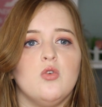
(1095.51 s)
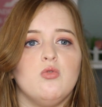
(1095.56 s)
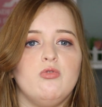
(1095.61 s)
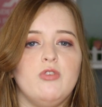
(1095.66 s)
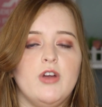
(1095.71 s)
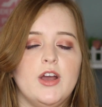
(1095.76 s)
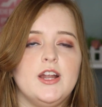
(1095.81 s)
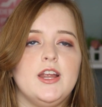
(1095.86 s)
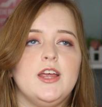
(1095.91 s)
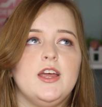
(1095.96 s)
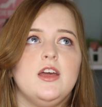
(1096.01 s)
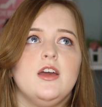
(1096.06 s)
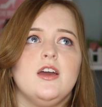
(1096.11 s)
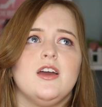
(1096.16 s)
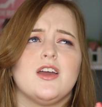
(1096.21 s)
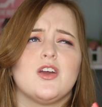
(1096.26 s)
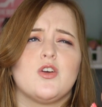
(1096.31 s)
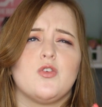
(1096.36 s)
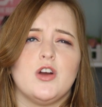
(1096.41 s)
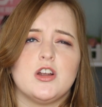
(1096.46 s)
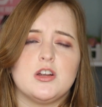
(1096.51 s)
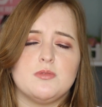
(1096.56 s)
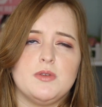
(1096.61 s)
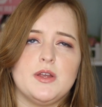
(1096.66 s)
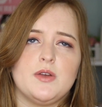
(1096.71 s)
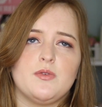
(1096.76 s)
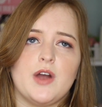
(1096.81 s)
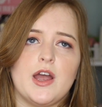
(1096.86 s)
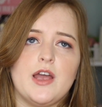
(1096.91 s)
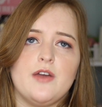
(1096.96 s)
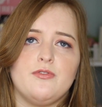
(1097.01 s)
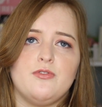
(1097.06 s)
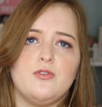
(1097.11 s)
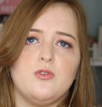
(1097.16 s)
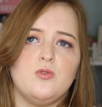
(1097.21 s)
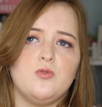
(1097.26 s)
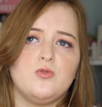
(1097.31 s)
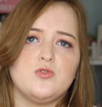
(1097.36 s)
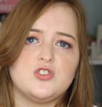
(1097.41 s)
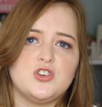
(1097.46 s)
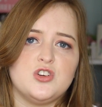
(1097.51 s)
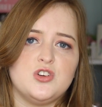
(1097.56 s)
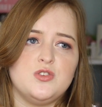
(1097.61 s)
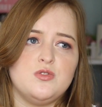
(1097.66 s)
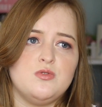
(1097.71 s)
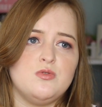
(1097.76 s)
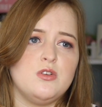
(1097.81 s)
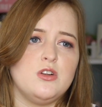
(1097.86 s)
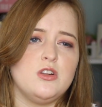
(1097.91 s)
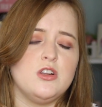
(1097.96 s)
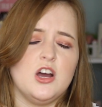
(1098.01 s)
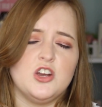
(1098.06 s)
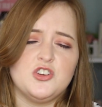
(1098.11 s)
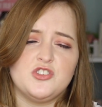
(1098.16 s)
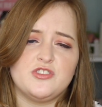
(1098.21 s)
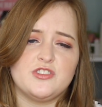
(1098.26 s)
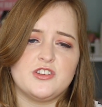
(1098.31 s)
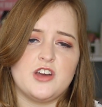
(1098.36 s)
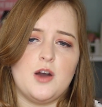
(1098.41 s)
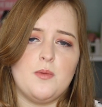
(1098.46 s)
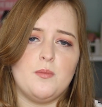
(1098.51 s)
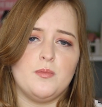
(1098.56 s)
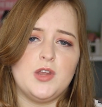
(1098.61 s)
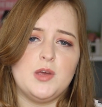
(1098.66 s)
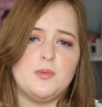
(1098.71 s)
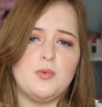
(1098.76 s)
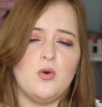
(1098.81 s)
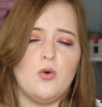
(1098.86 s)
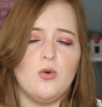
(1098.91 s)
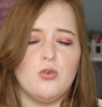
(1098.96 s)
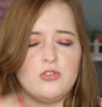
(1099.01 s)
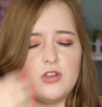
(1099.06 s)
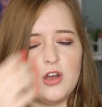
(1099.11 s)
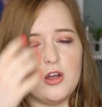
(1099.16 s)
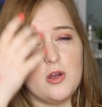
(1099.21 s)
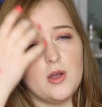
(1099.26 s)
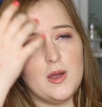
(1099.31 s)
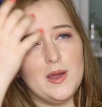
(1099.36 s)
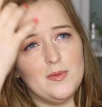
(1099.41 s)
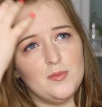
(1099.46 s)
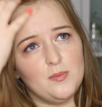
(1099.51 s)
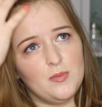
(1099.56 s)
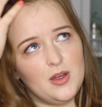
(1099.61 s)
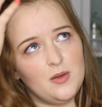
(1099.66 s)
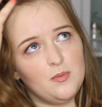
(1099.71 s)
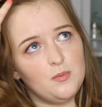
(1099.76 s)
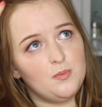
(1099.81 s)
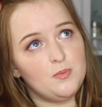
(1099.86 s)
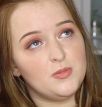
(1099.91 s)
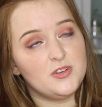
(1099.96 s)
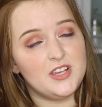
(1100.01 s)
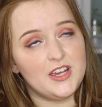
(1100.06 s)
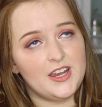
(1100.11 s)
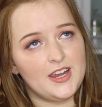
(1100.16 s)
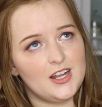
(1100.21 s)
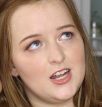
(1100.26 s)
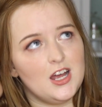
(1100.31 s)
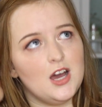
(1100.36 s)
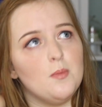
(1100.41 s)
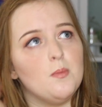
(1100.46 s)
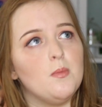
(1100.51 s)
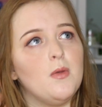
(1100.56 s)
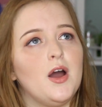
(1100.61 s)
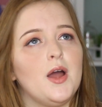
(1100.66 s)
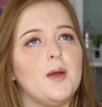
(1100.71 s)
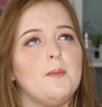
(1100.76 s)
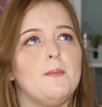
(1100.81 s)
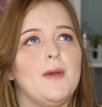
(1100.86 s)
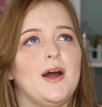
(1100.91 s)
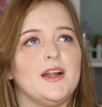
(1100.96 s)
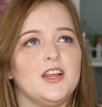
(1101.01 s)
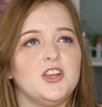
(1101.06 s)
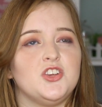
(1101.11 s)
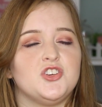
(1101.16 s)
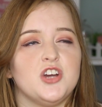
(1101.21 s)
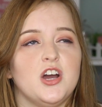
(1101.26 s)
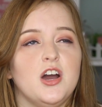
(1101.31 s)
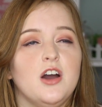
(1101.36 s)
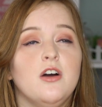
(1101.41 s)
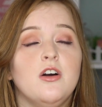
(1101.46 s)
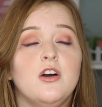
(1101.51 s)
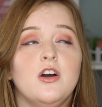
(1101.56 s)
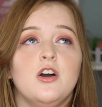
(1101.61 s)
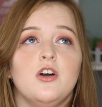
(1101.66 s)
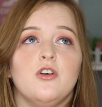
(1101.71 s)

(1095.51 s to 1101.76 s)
really incredibly grateful to Lush as a company, but also in particular my manager,